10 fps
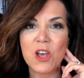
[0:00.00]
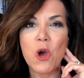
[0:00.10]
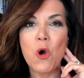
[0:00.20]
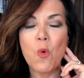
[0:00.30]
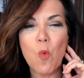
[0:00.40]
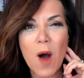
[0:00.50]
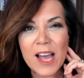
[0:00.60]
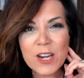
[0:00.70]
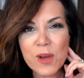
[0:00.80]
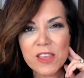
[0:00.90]

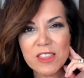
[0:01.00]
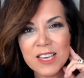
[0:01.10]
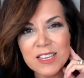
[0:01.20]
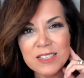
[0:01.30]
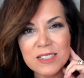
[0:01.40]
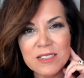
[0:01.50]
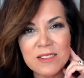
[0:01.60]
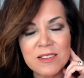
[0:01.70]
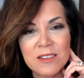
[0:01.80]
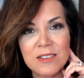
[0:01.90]
Why do I think this?
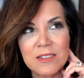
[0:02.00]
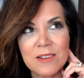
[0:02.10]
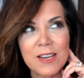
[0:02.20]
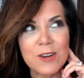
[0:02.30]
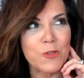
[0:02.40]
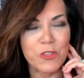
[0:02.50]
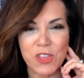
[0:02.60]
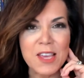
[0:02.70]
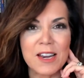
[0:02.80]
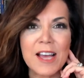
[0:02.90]
I don't
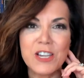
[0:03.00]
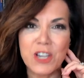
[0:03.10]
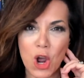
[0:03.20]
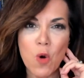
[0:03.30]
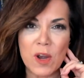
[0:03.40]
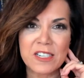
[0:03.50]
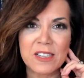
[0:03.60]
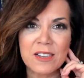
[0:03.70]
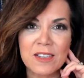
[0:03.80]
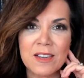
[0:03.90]
think it, I know it.
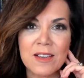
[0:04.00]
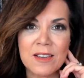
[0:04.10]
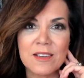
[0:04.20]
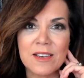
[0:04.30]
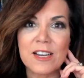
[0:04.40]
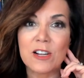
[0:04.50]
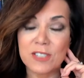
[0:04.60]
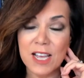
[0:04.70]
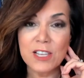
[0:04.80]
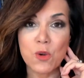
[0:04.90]
And I'll
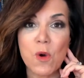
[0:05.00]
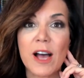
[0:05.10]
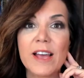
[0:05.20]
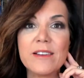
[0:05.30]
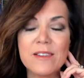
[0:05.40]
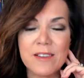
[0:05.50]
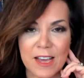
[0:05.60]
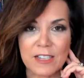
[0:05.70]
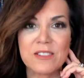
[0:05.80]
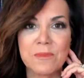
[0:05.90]
tell you why next.